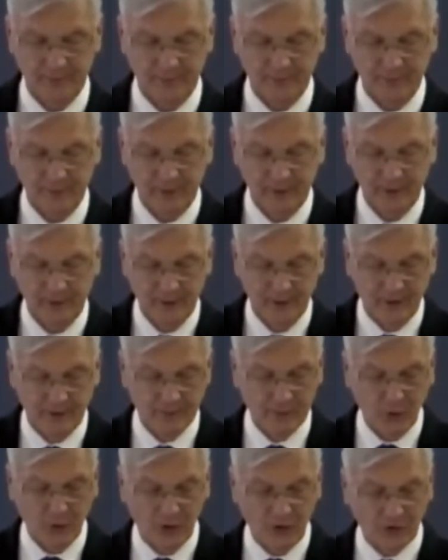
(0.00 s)
Of
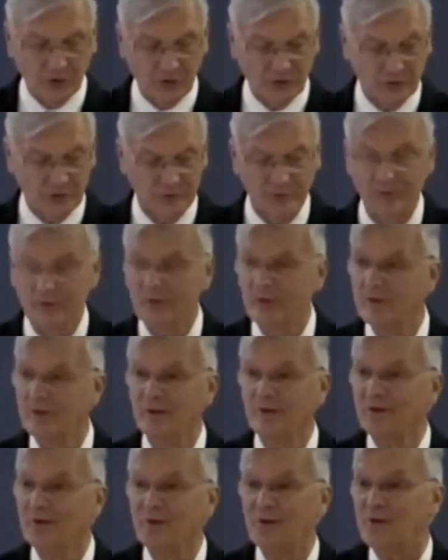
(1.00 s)
course,
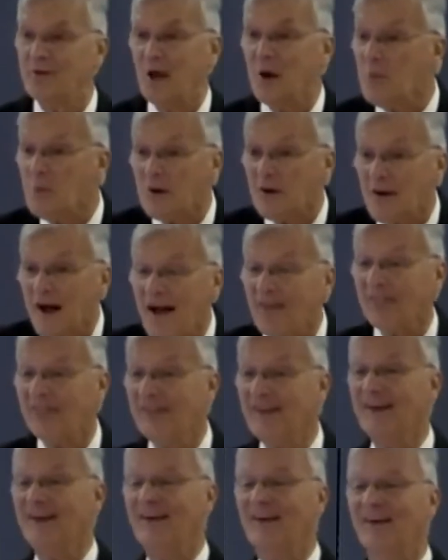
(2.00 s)
they were not
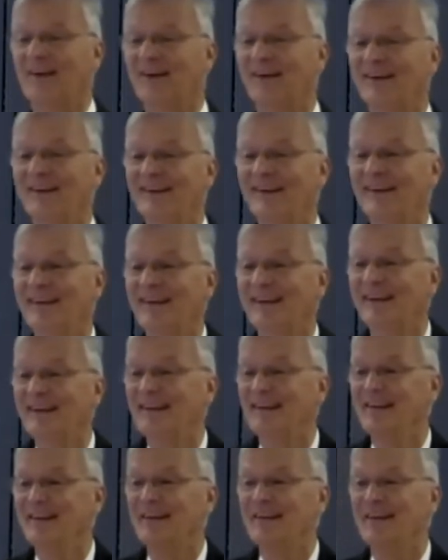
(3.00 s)
there.
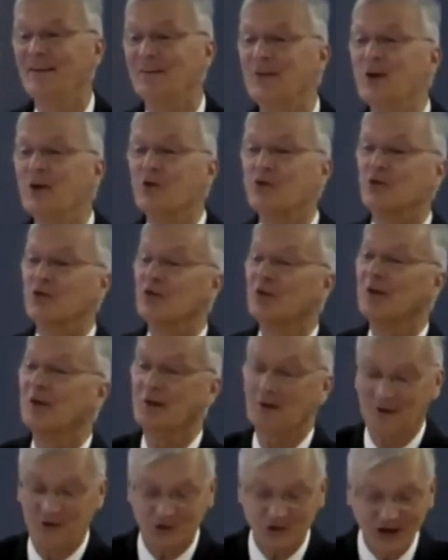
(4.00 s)
This
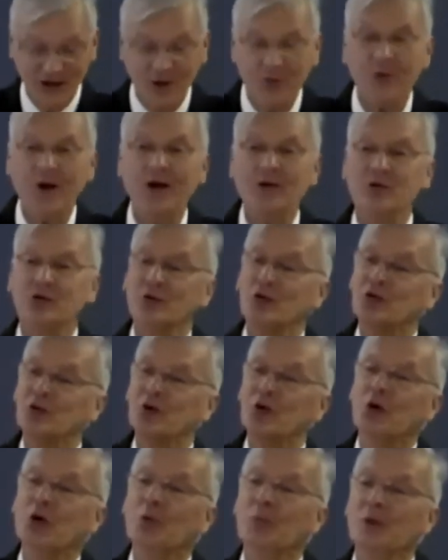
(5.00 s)
generation to
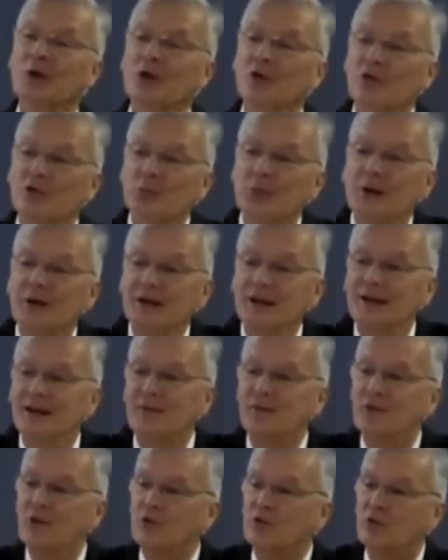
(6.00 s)
whom he is speaking at
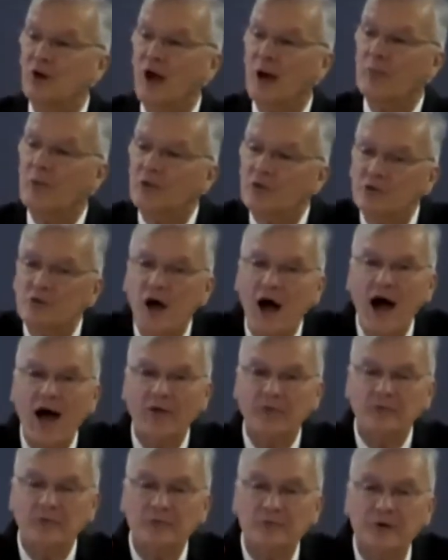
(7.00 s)
this time is not
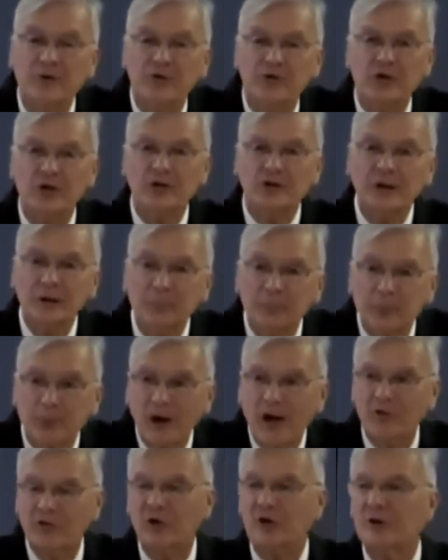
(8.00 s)
physically
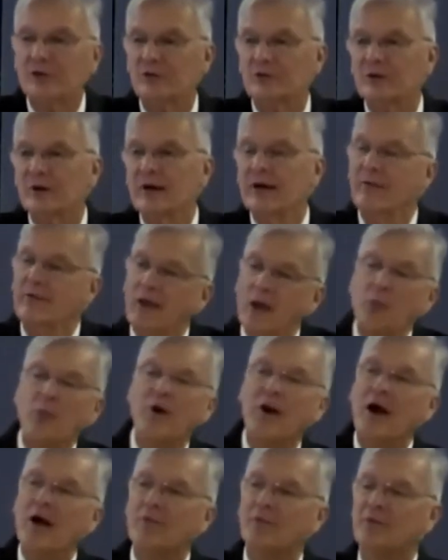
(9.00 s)
present. They were not
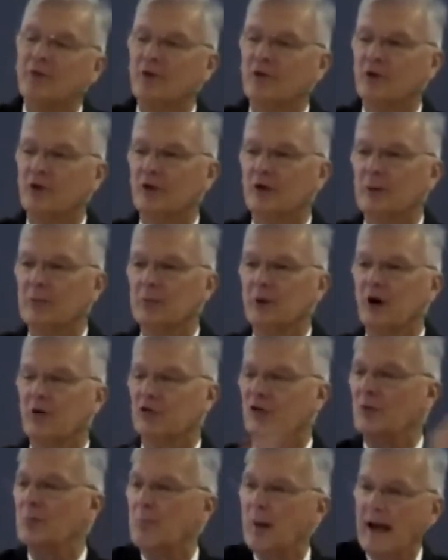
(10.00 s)
physically present
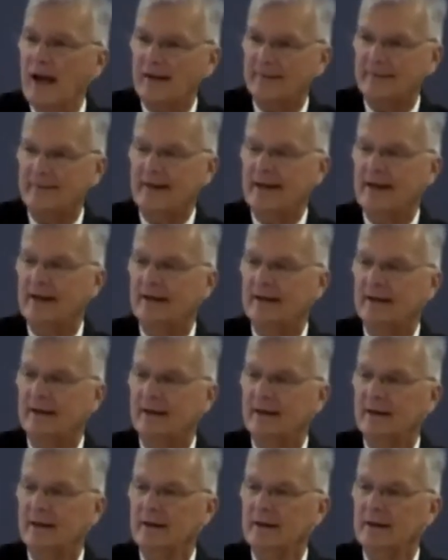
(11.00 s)
back then.
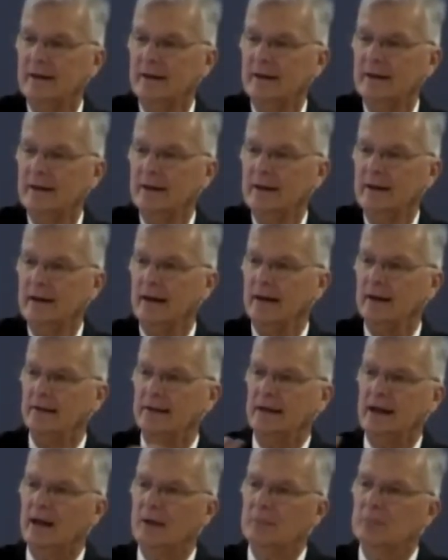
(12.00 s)
And
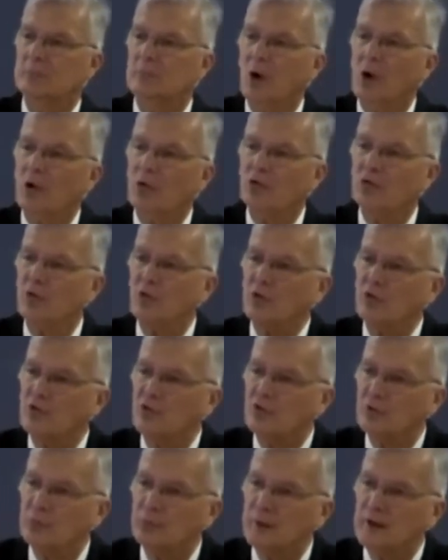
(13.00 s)
yet Moses
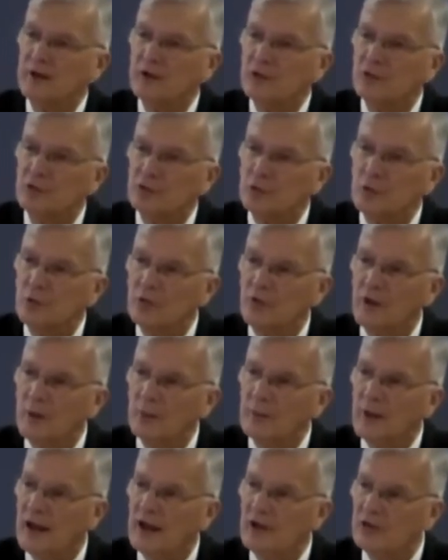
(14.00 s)
speaks to them
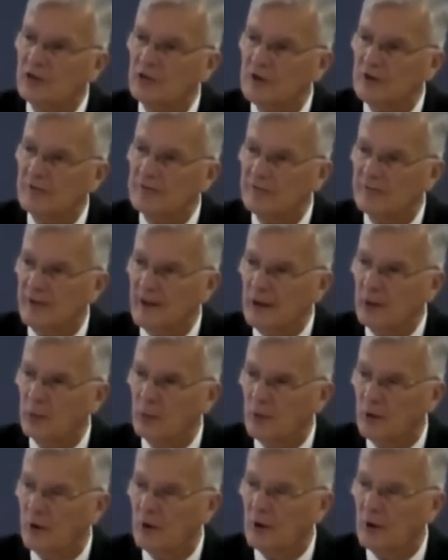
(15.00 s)
as if they were.